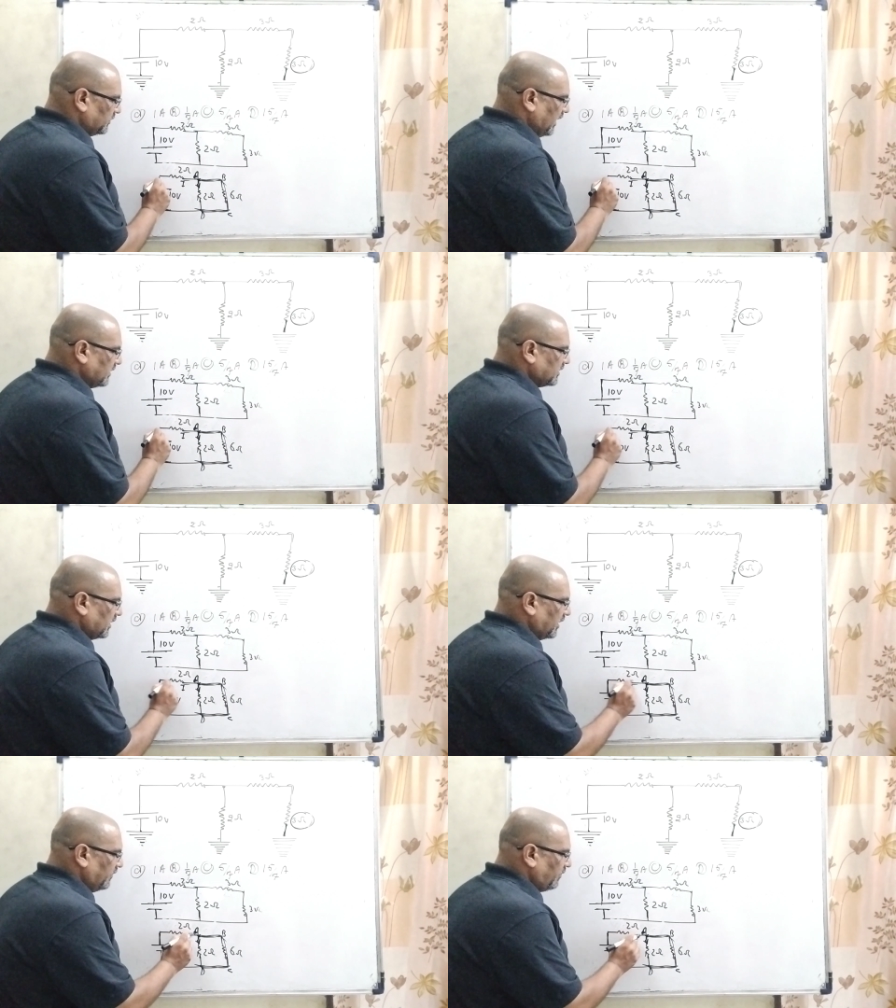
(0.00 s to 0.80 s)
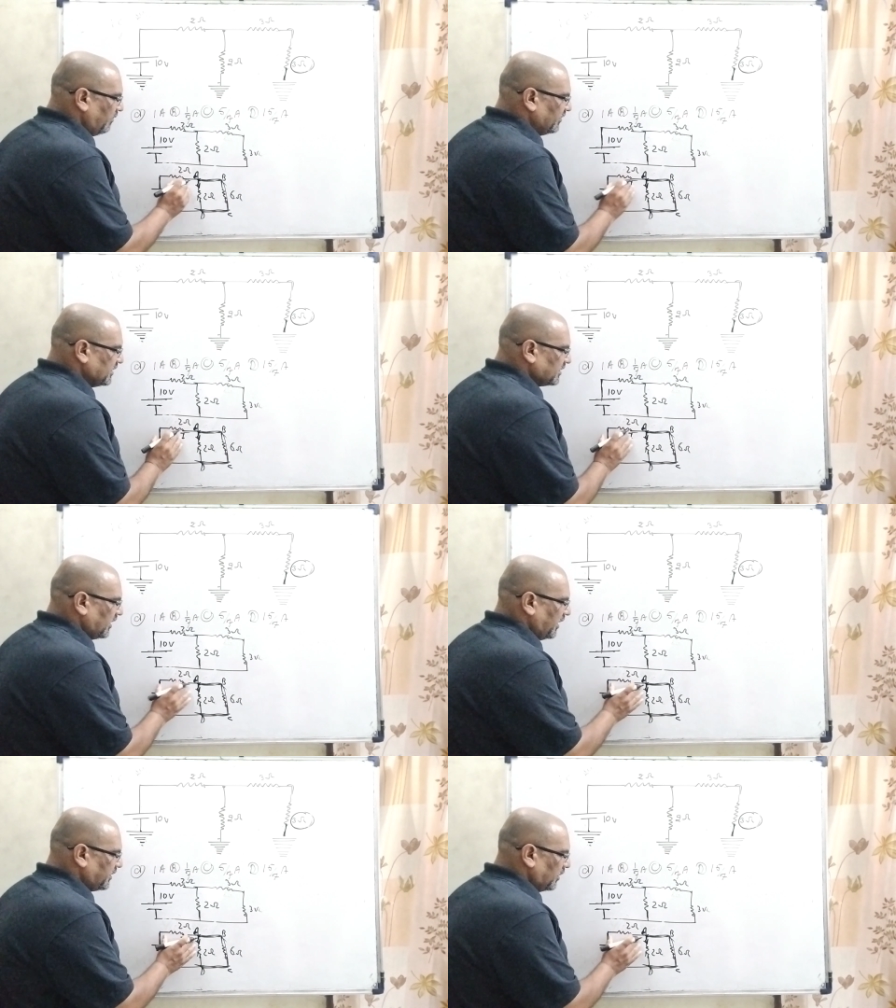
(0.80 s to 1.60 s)
that circuit from which is
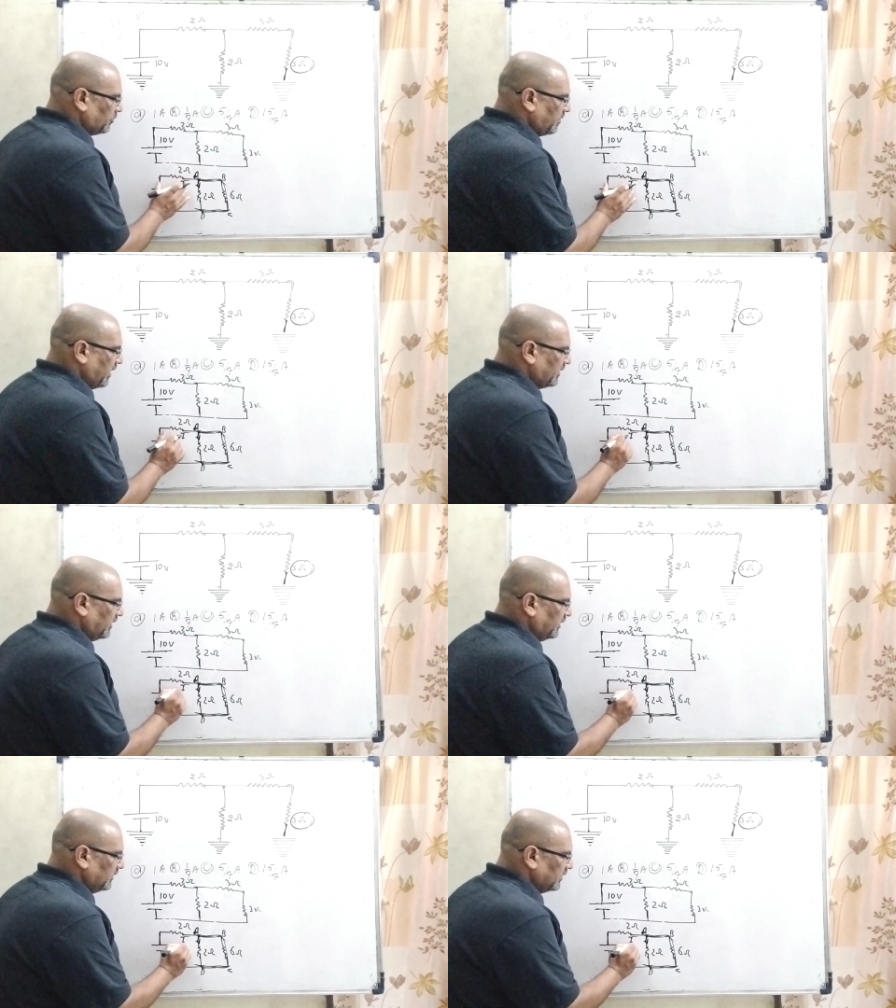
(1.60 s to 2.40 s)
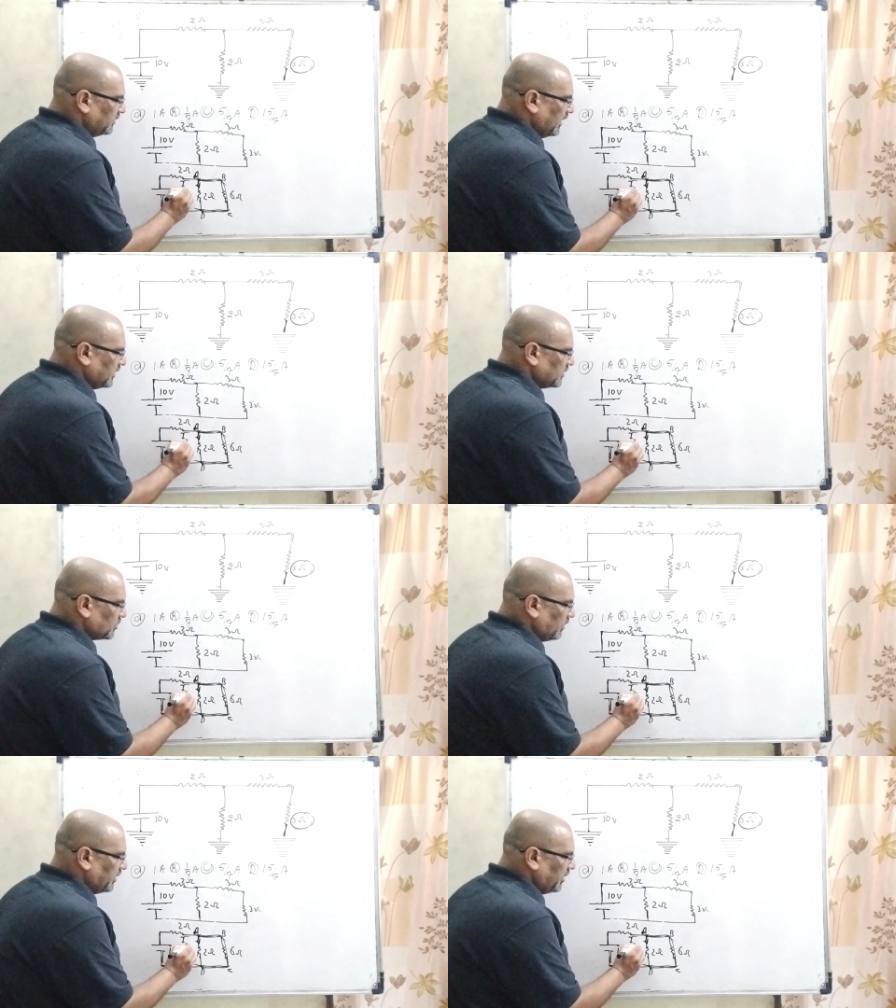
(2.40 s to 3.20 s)
connected to the battery, that is
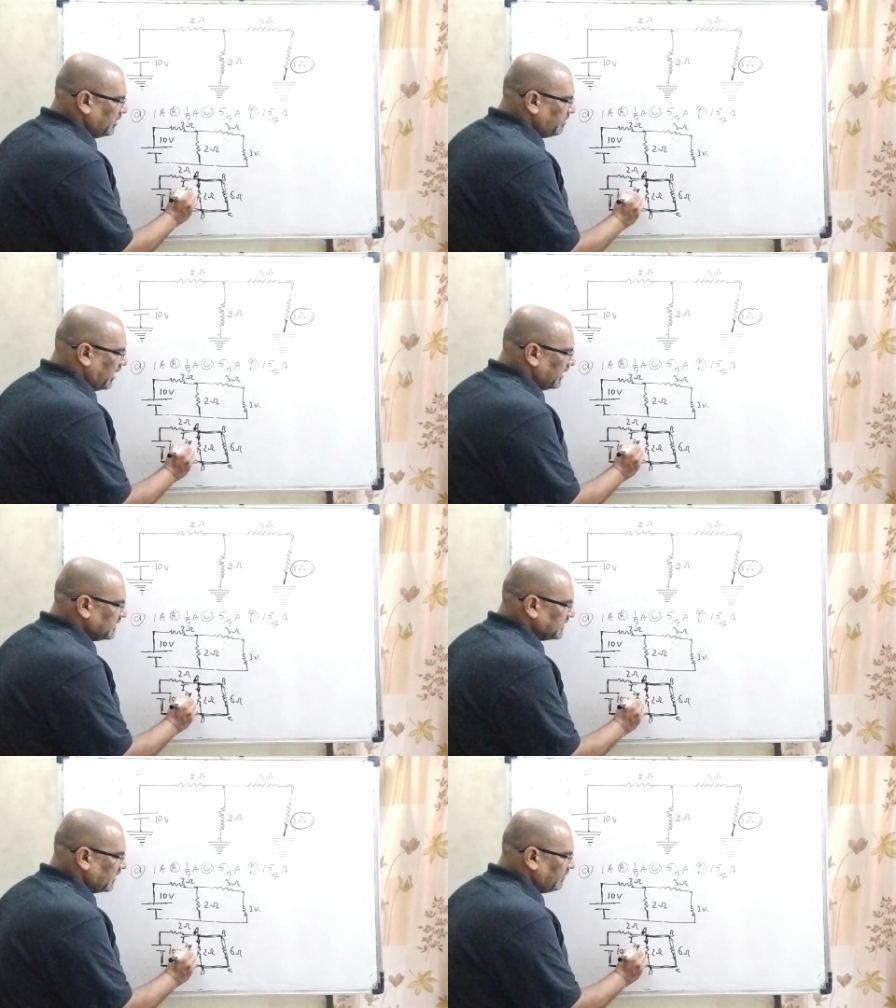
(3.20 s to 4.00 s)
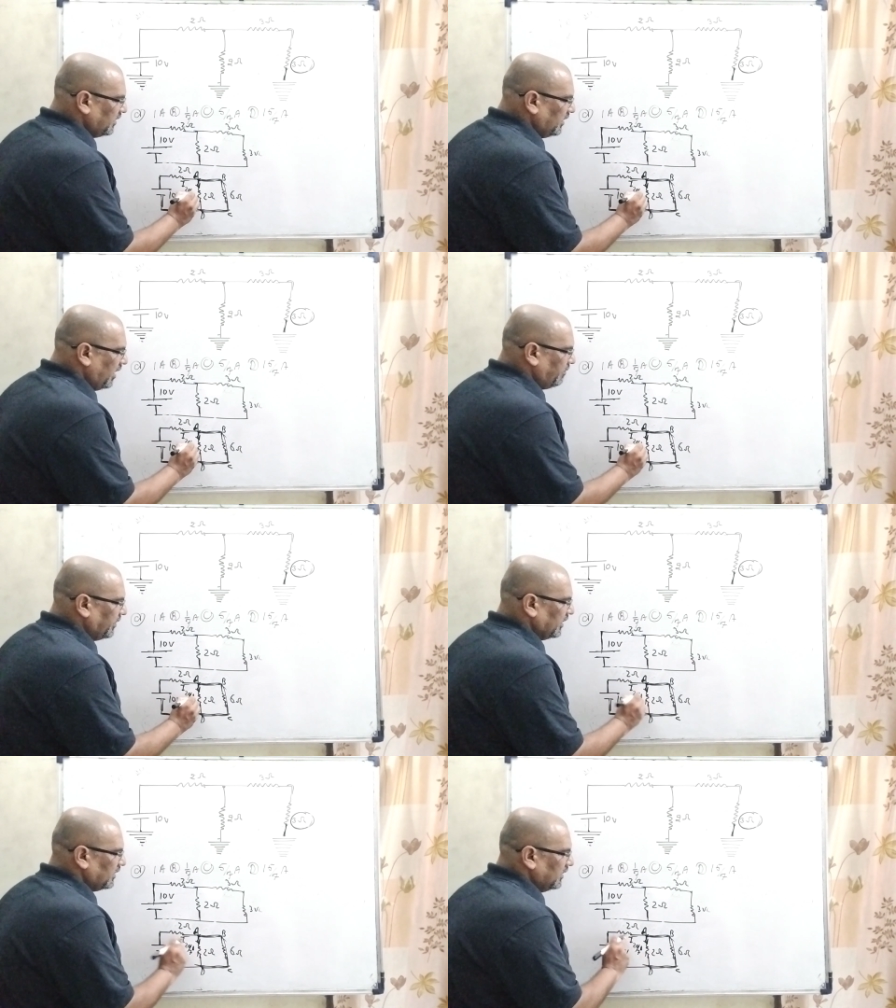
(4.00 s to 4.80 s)
20 by 7
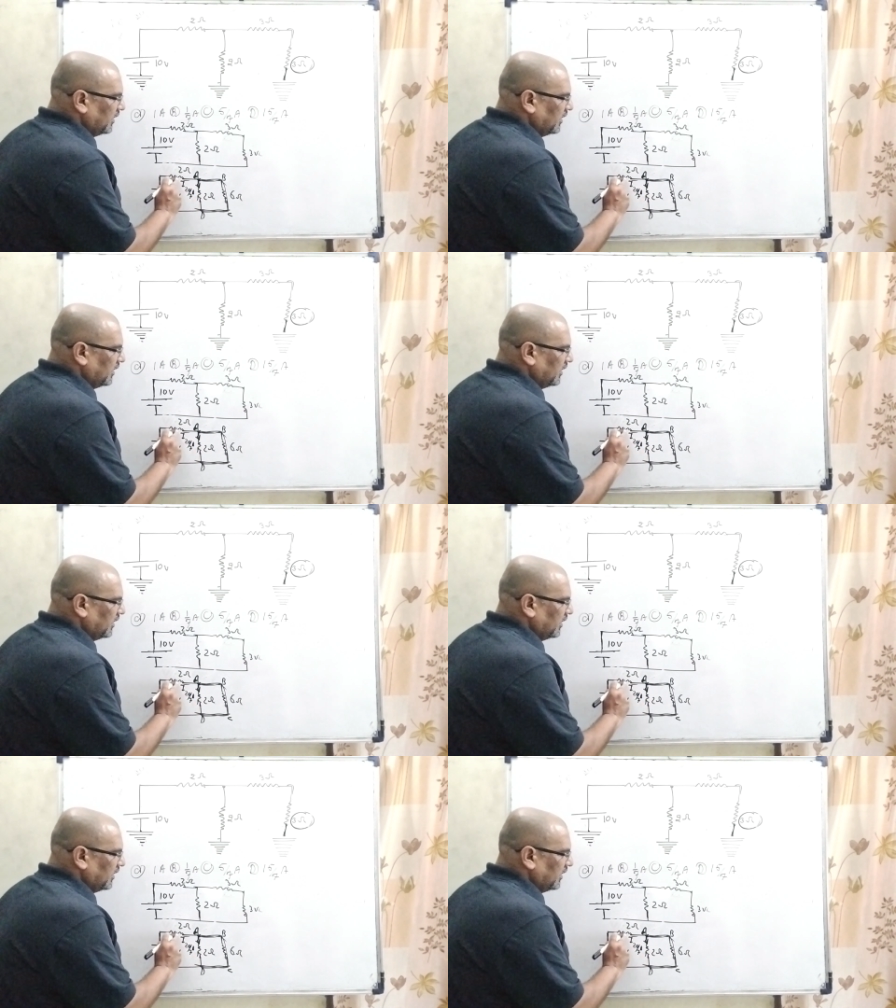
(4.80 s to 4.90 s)
ampere.